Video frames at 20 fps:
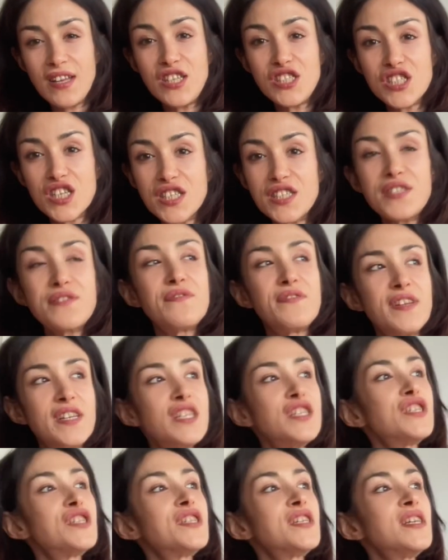just
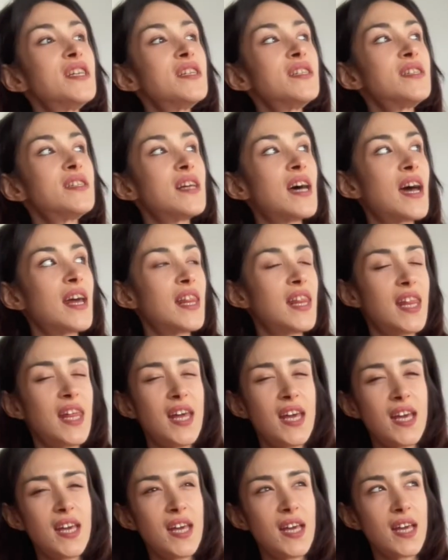finished it, I
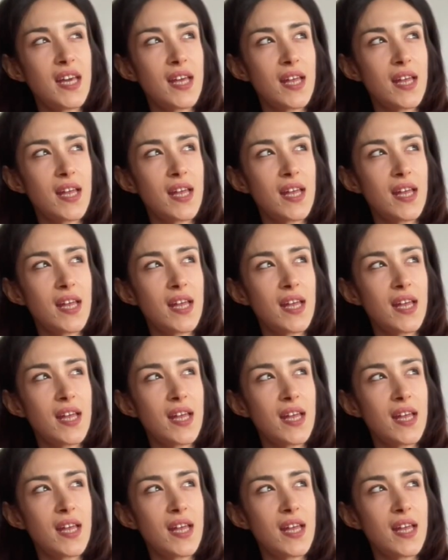think